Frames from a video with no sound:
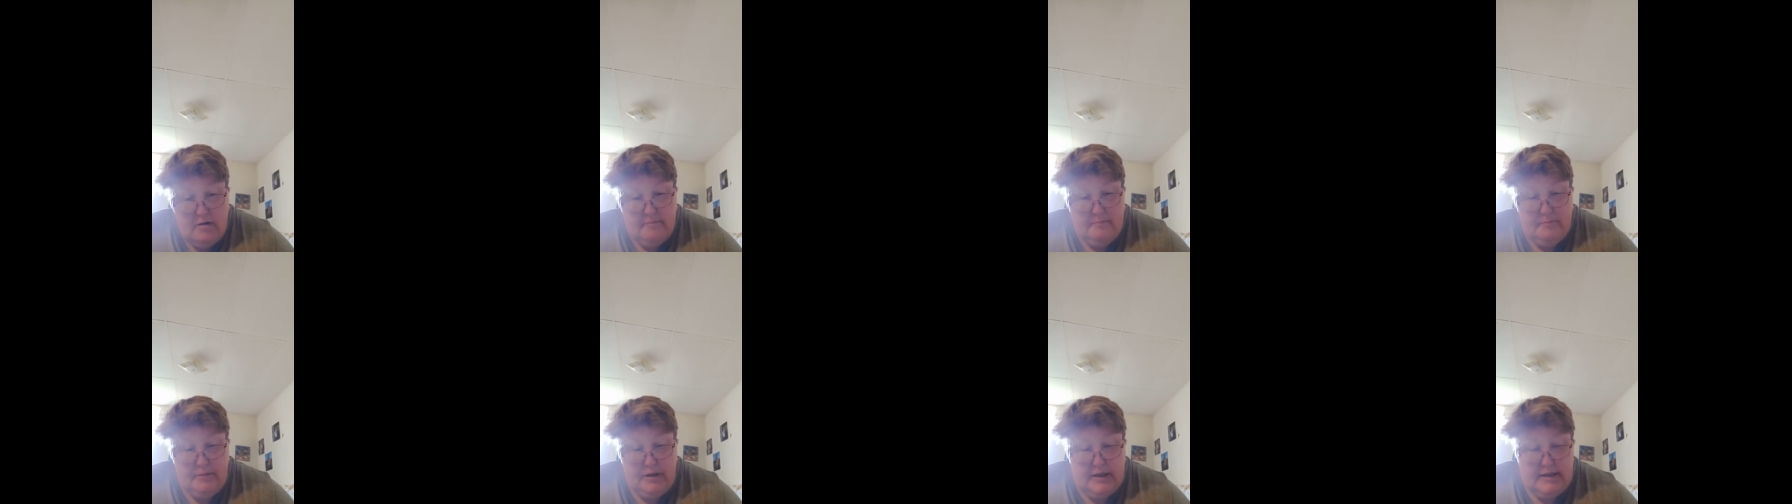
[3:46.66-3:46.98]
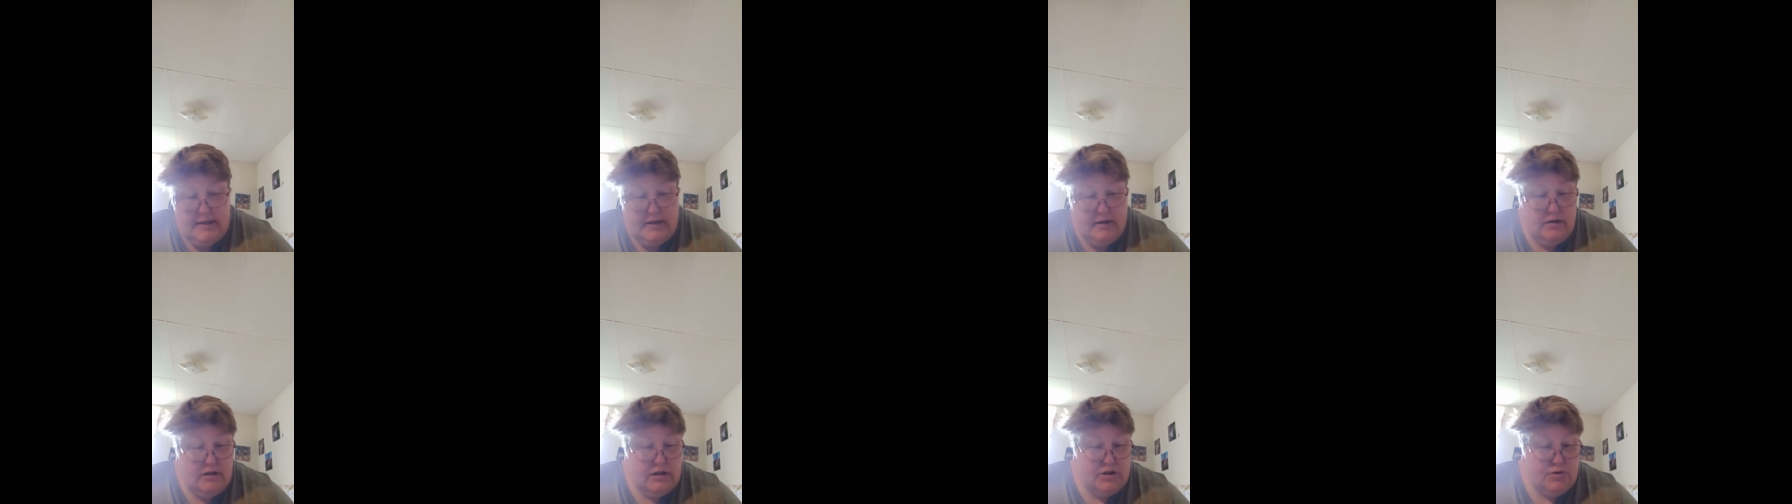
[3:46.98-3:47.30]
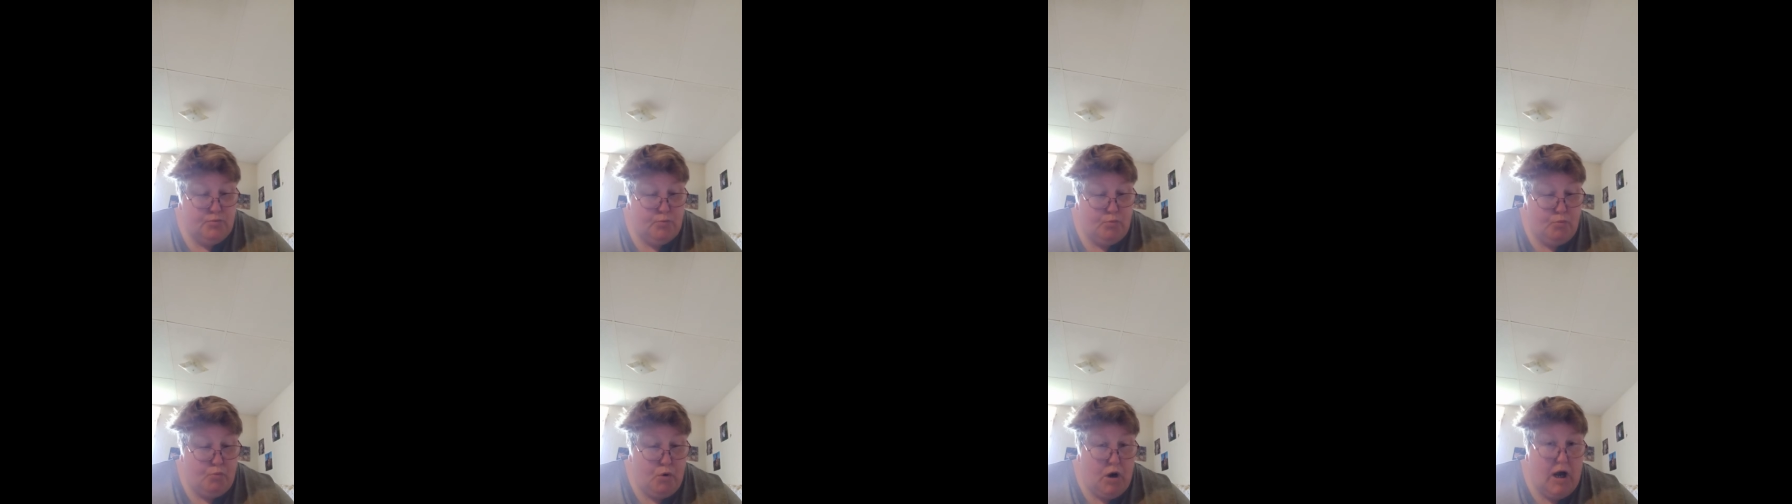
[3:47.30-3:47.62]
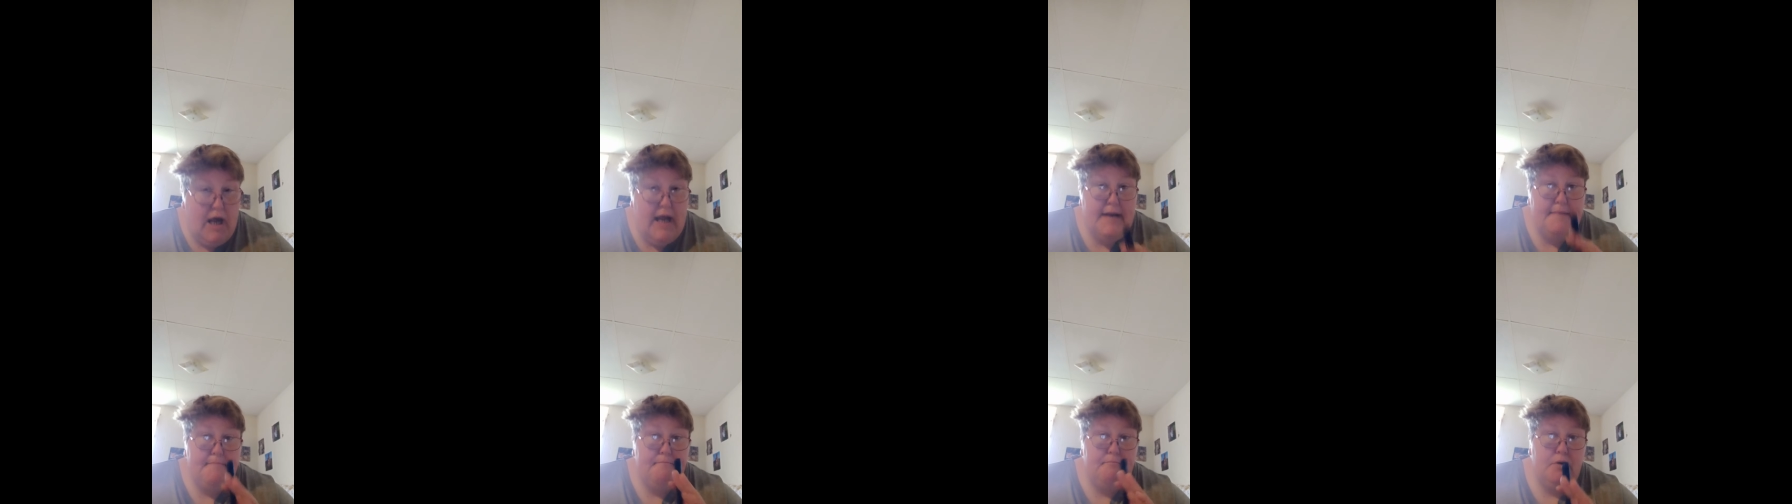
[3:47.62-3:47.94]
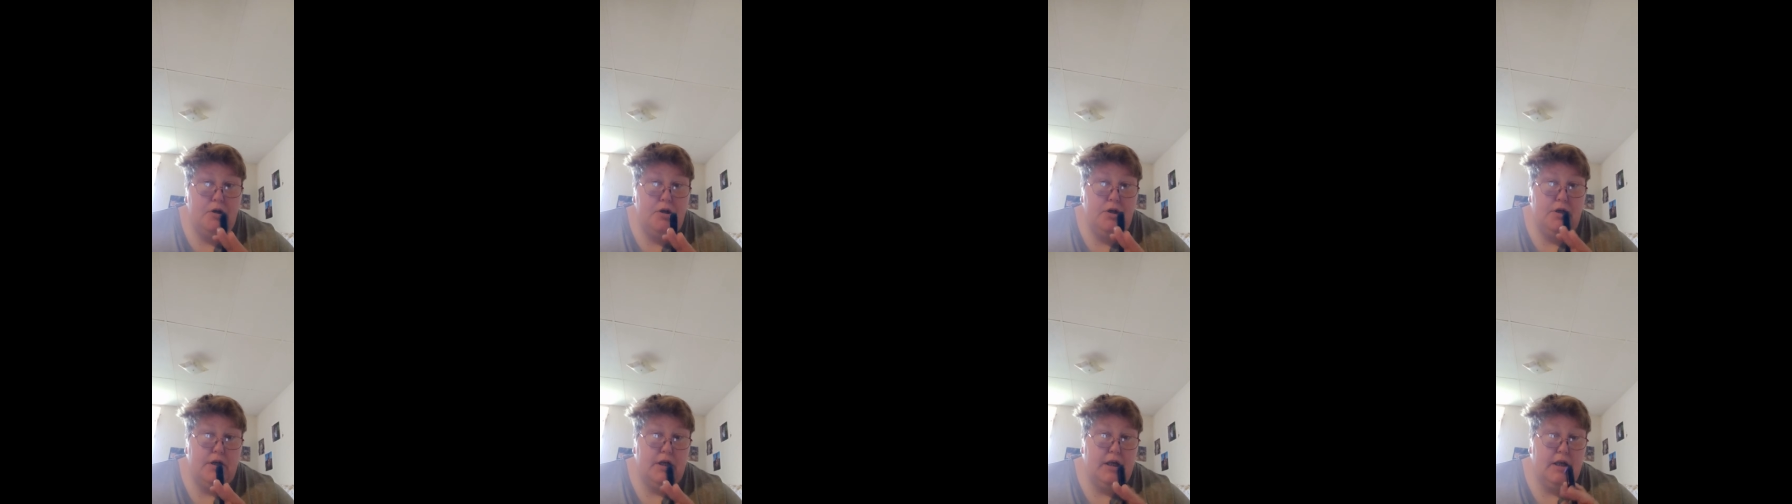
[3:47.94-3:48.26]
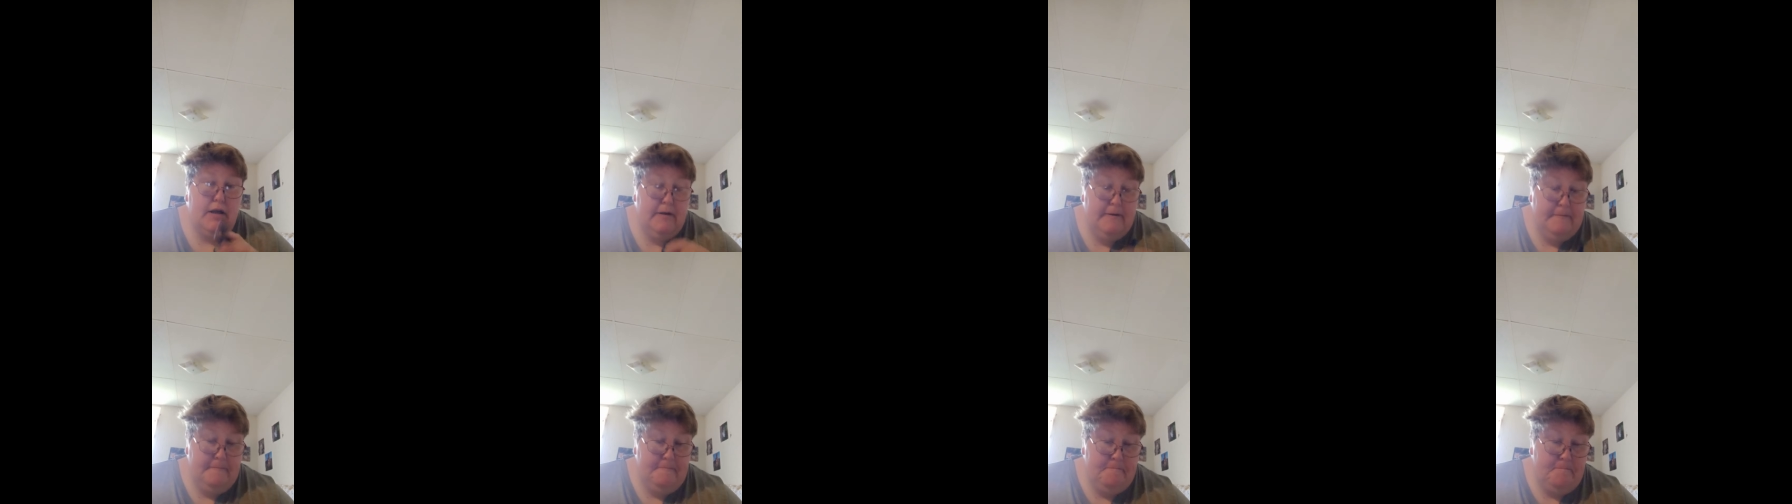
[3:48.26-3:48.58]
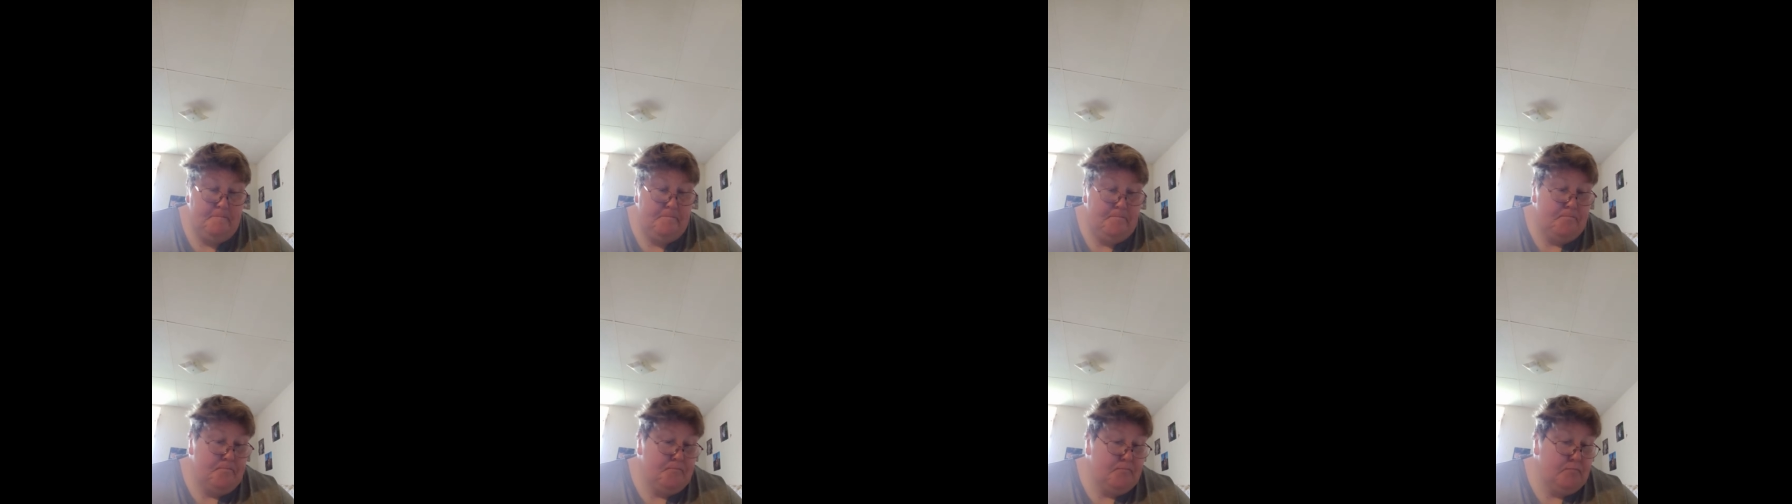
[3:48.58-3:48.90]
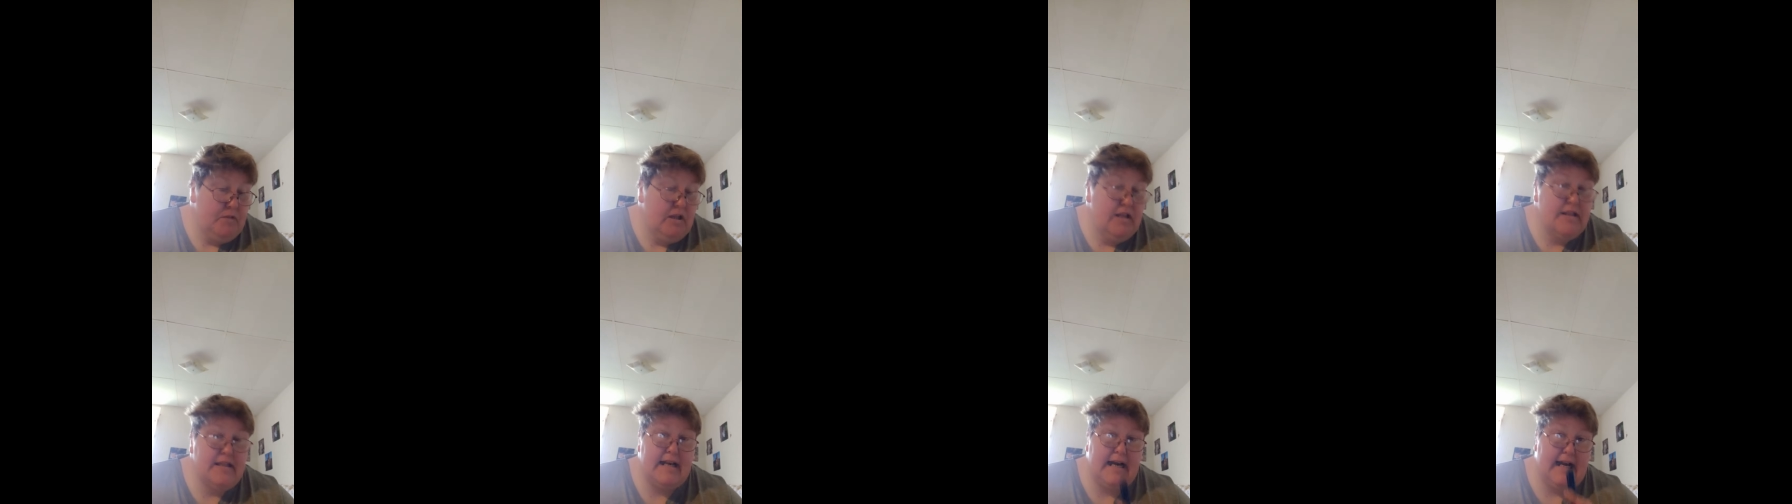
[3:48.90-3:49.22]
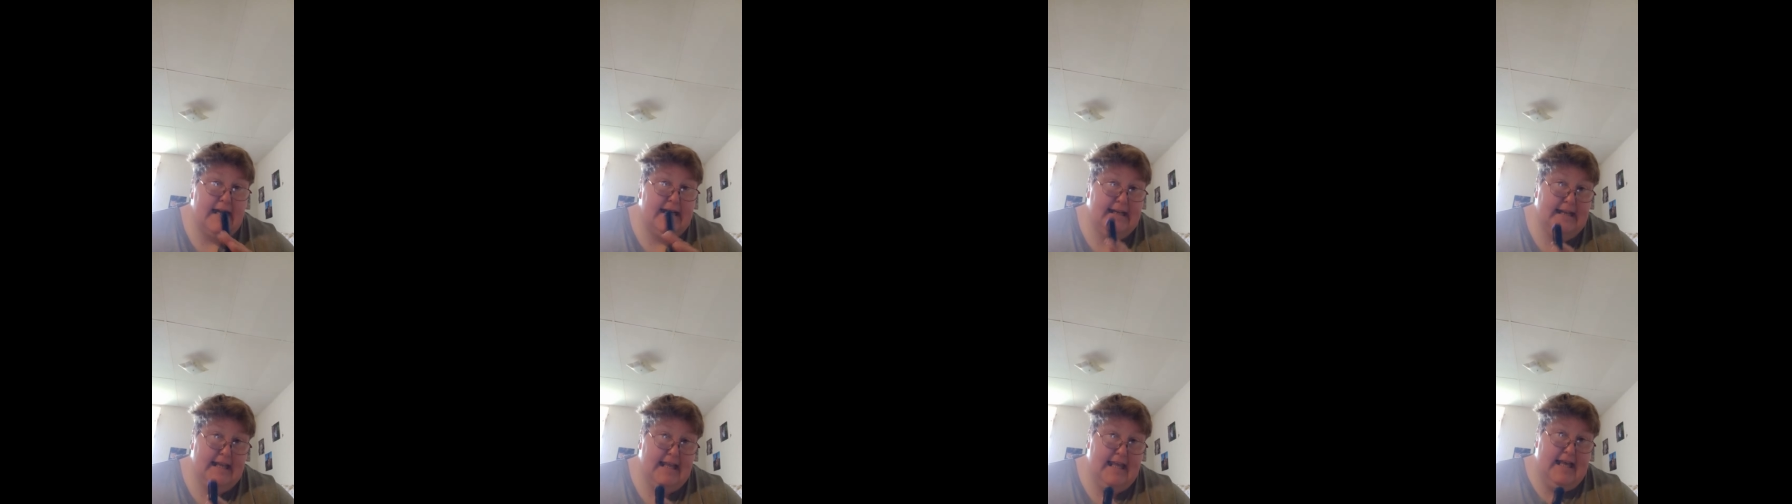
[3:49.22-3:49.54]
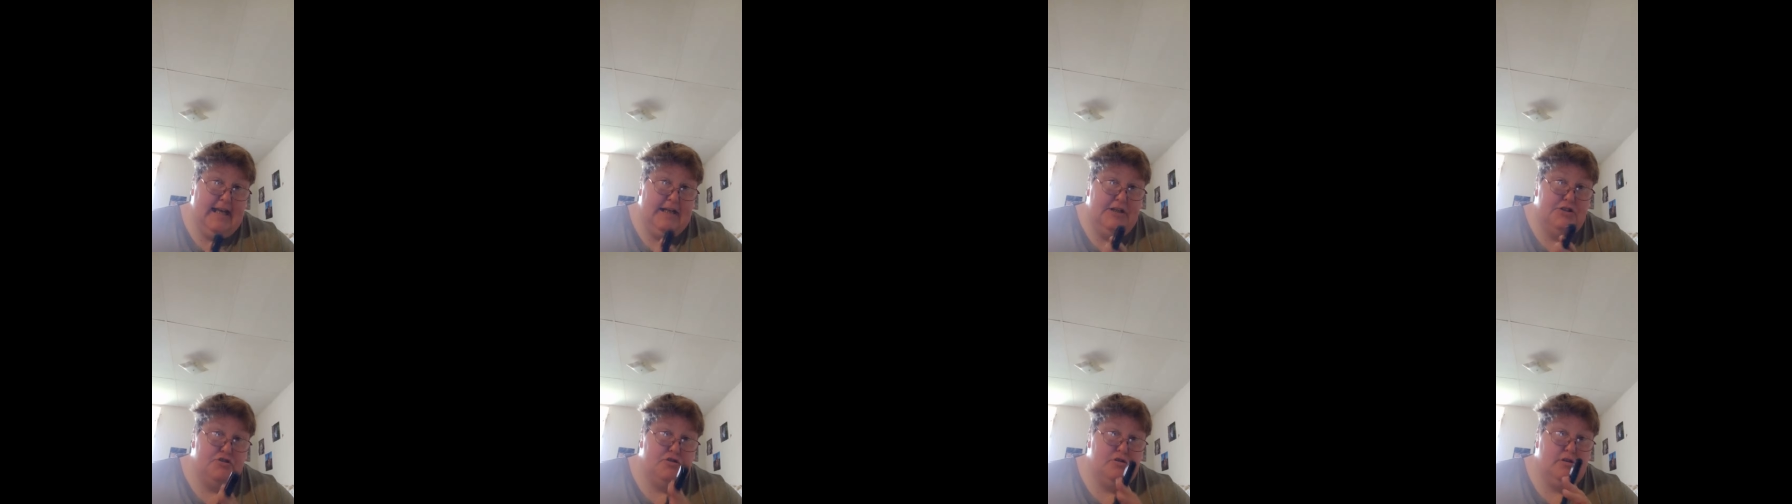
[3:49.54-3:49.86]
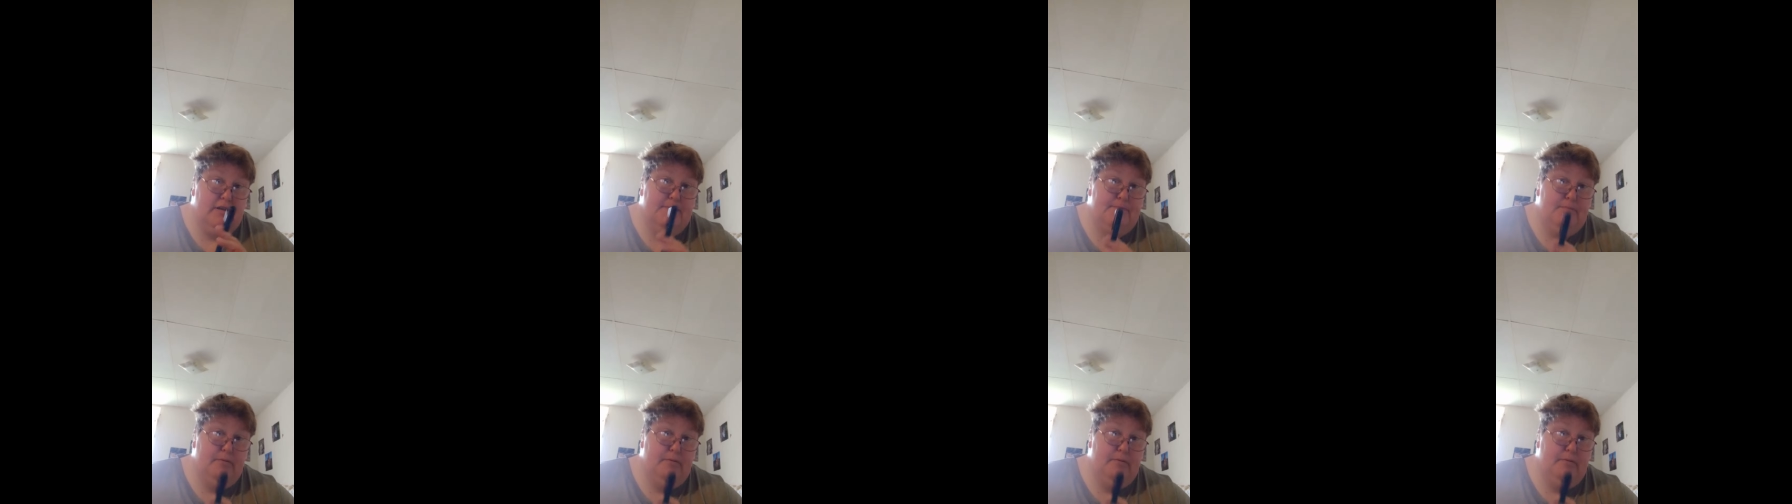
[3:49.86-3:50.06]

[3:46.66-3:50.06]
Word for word: But there's one book I actually